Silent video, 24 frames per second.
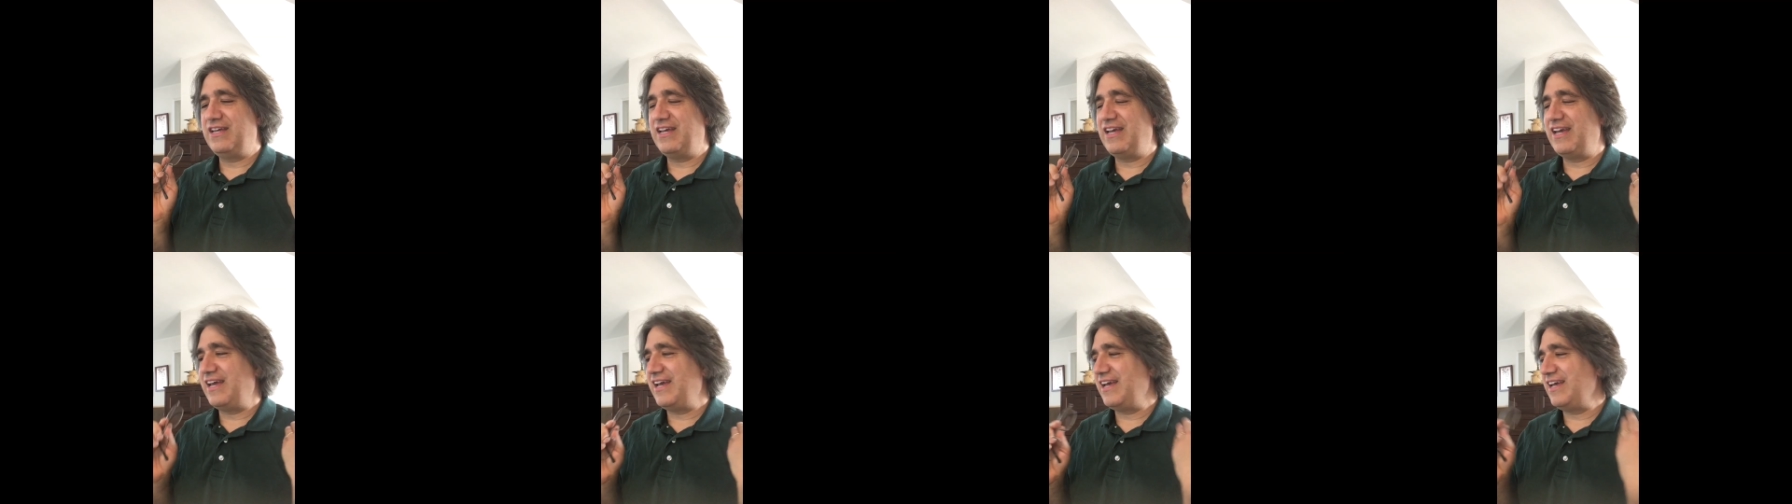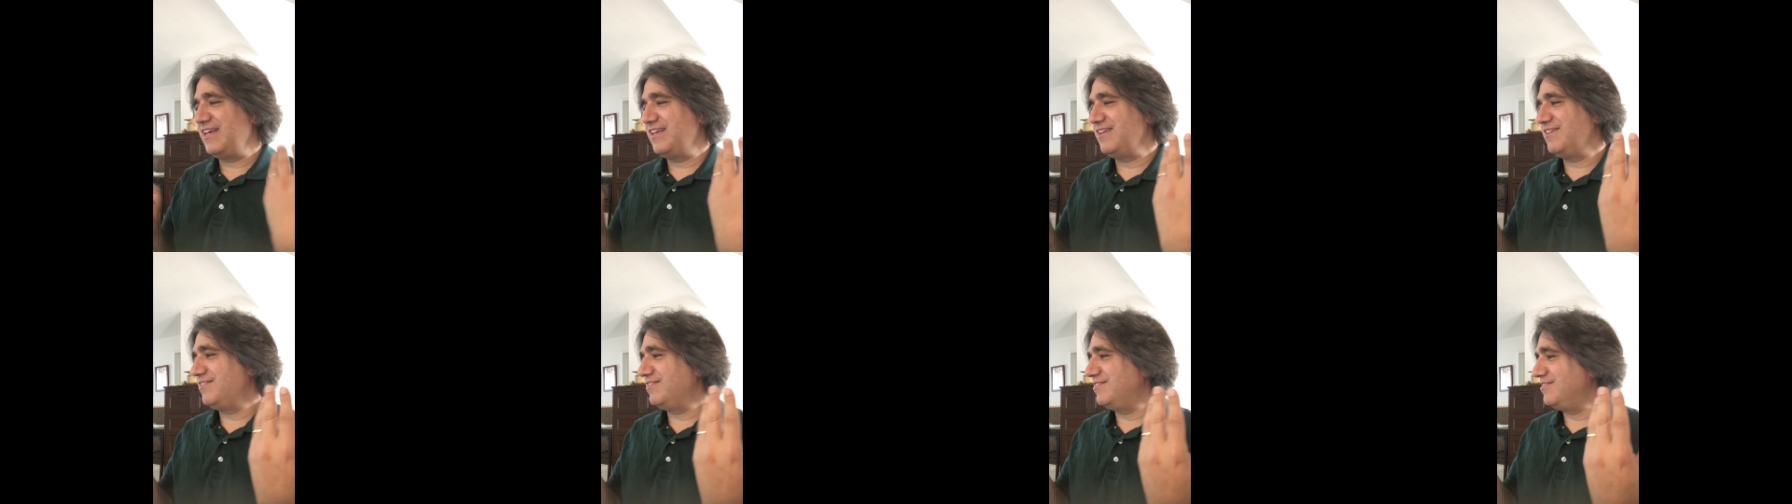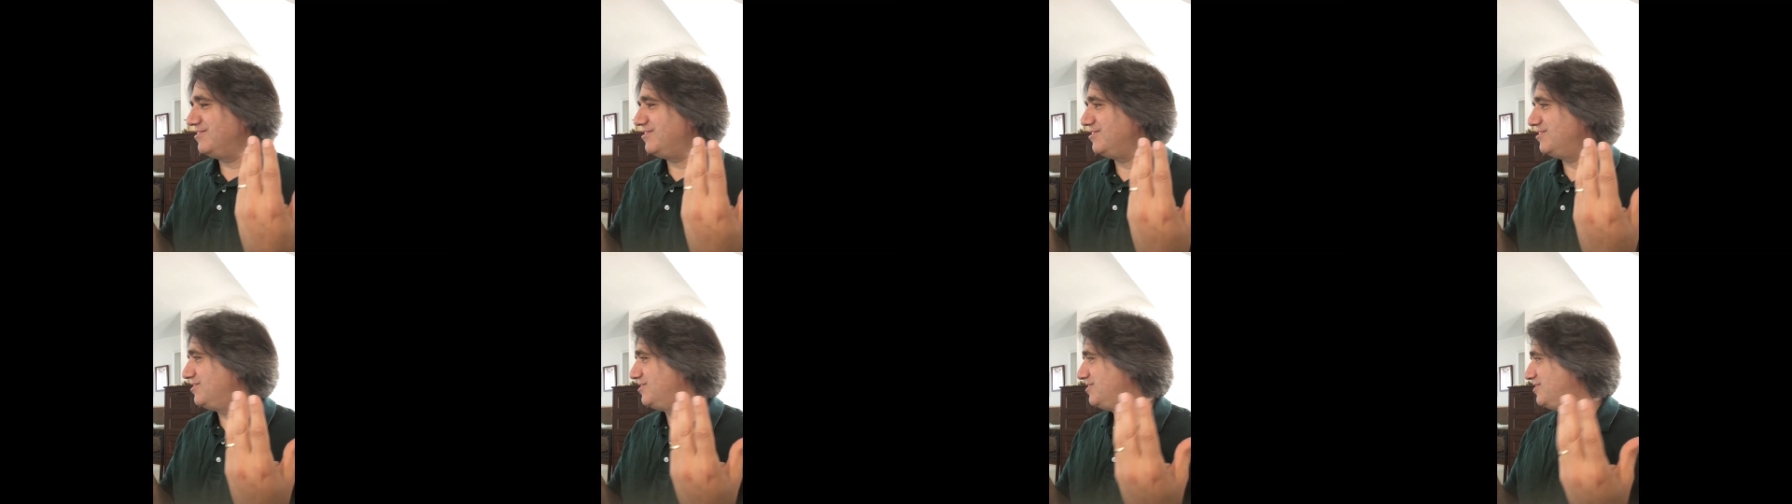
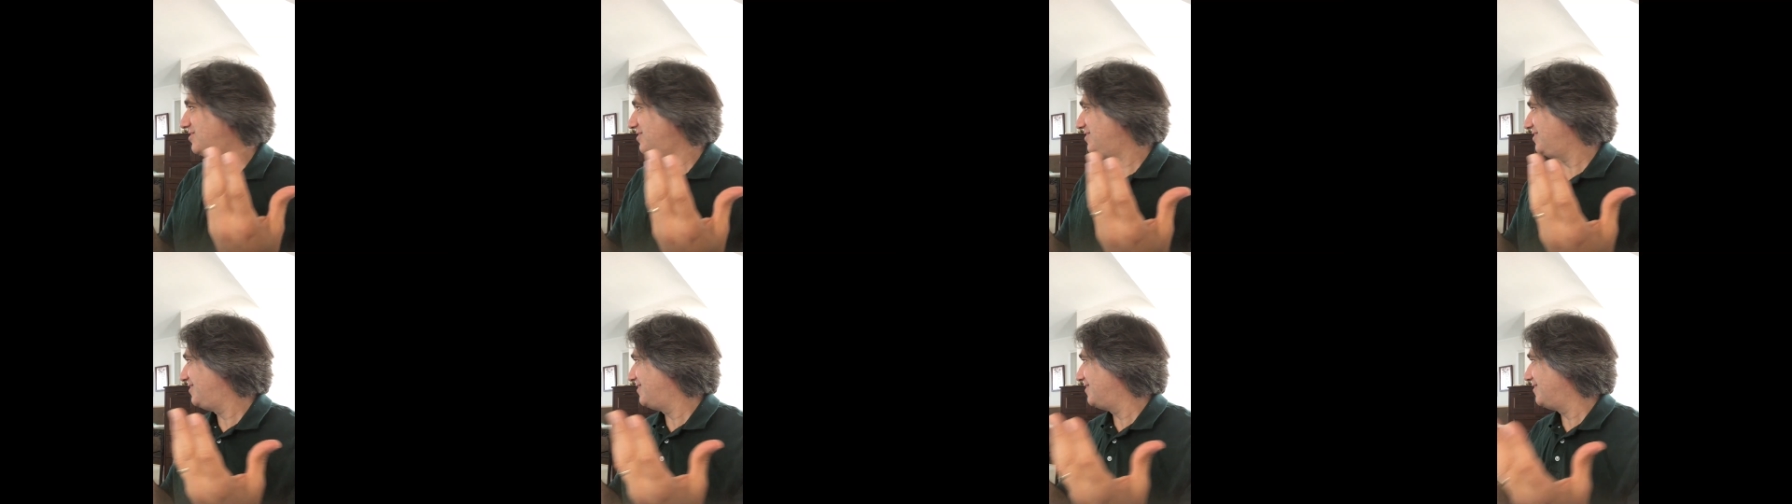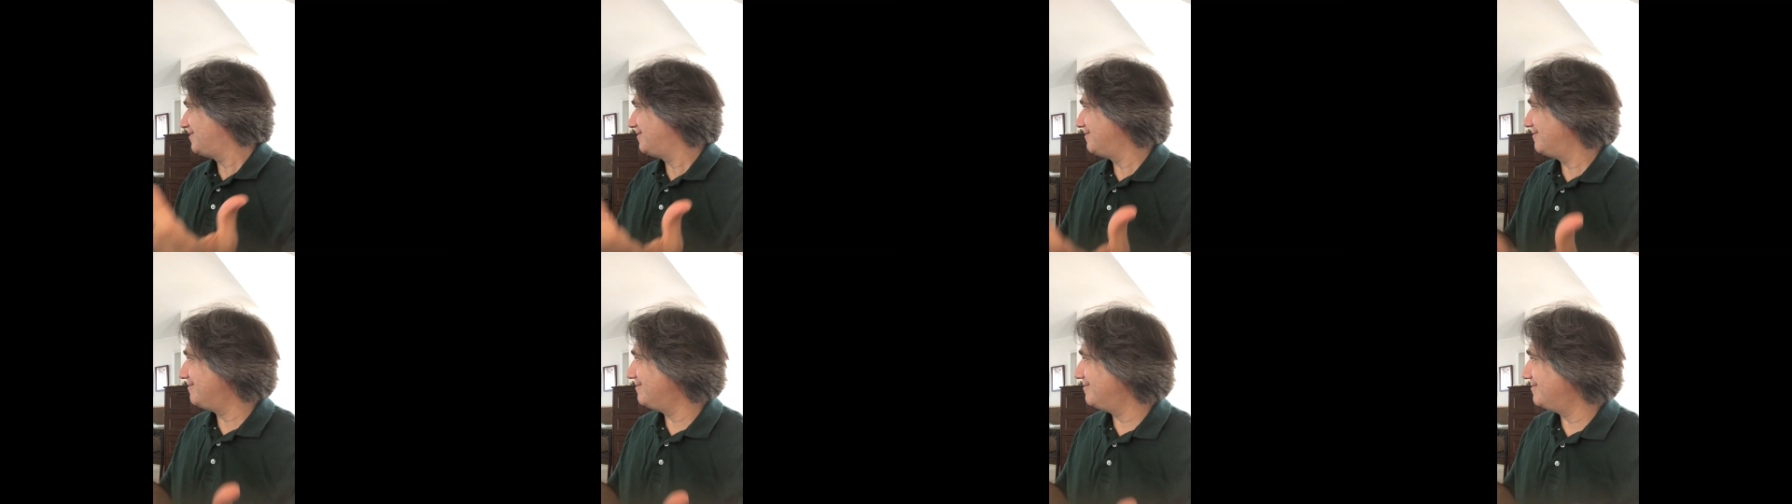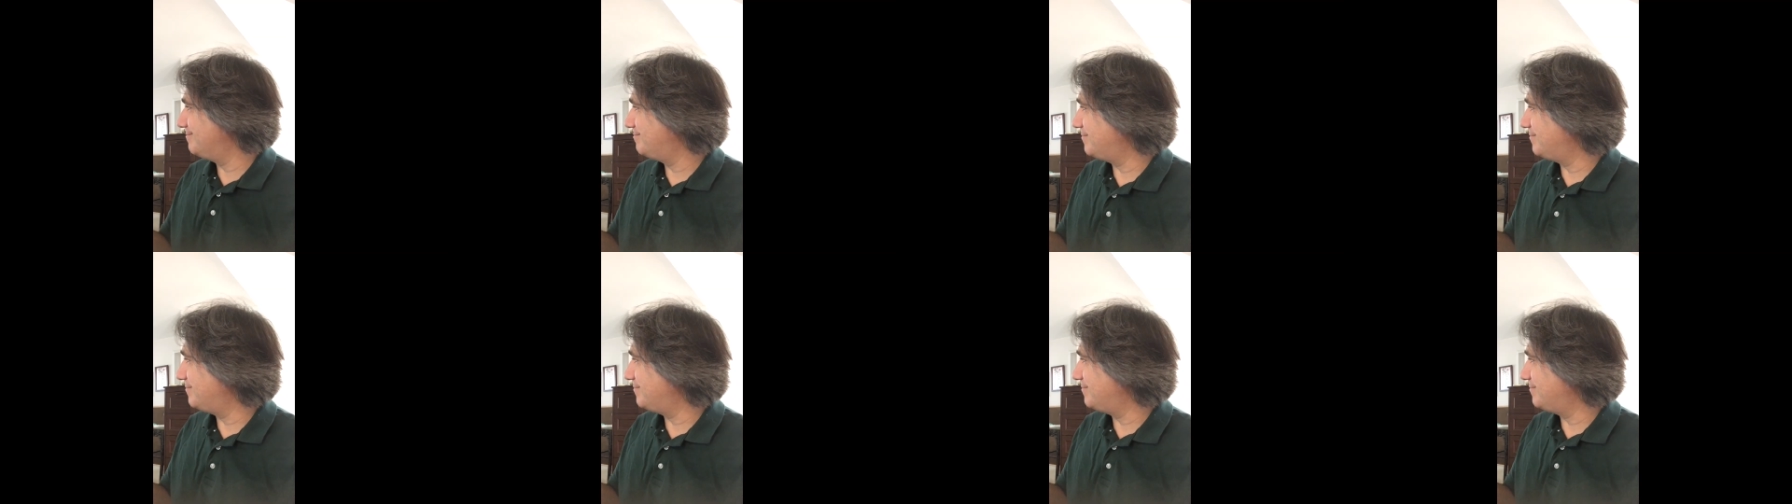And, you know,